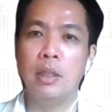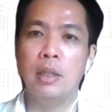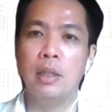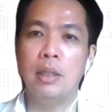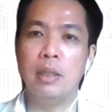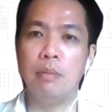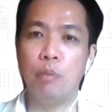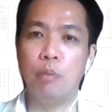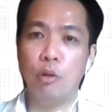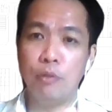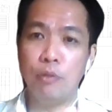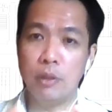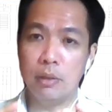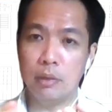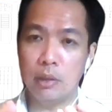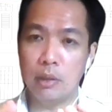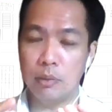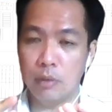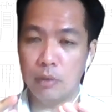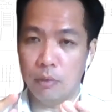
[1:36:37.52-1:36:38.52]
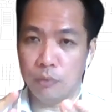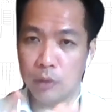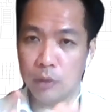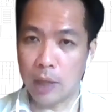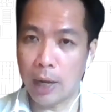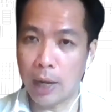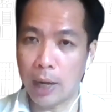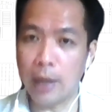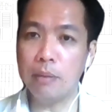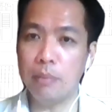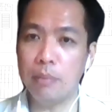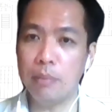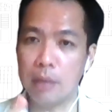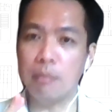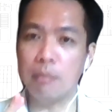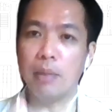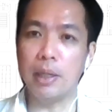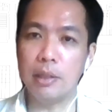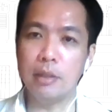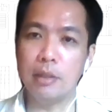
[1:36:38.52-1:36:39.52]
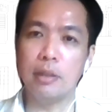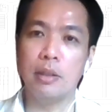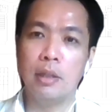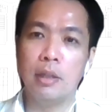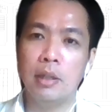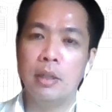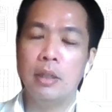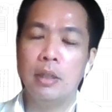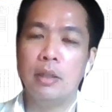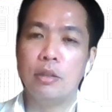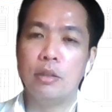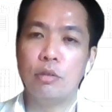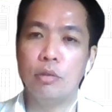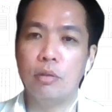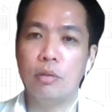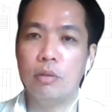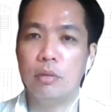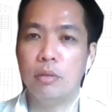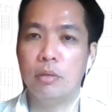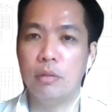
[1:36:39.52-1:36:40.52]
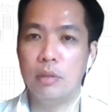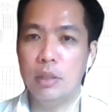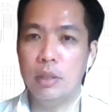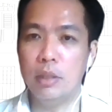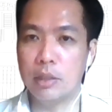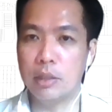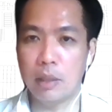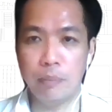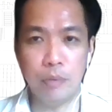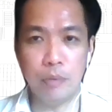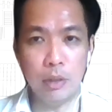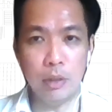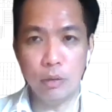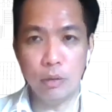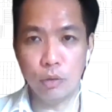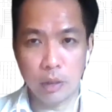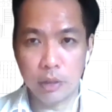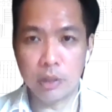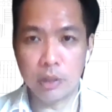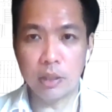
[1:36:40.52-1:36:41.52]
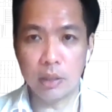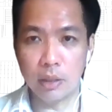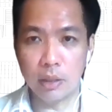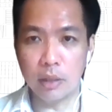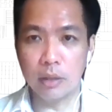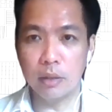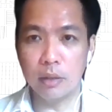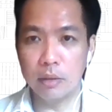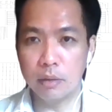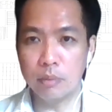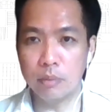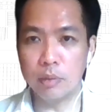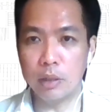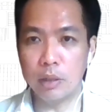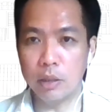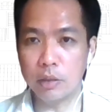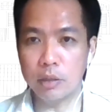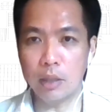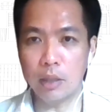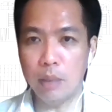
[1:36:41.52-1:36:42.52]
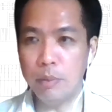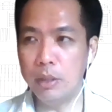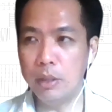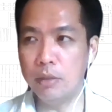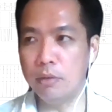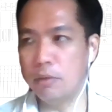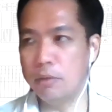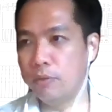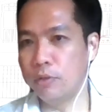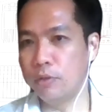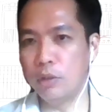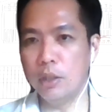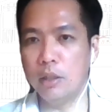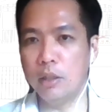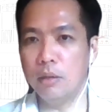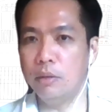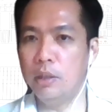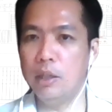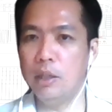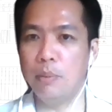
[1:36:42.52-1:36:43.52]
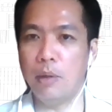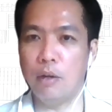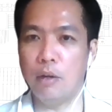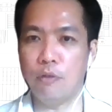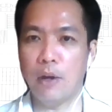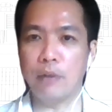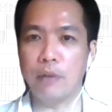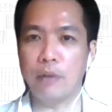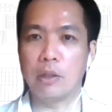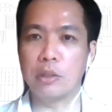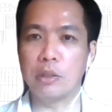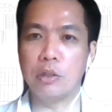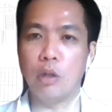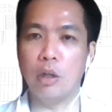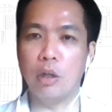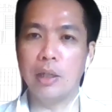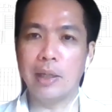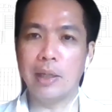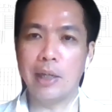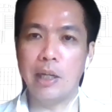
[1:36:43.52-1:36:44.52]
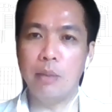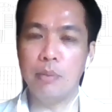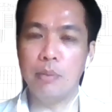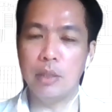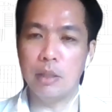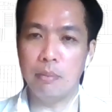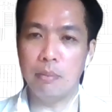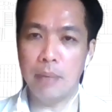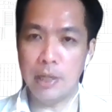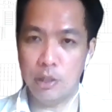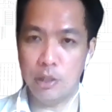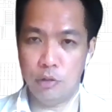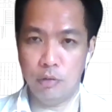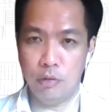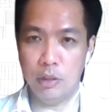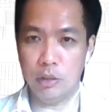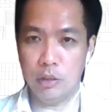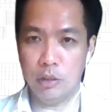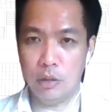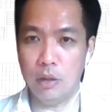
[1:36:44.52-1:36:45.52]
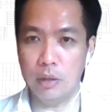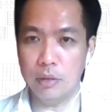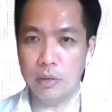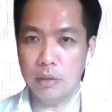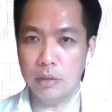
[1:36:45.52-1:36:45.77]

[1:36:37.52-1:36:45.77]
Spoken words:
Both in terms of time and money. So it's something to consider, because, I mean, if you think about a $5,000 claim in the magistrate's court,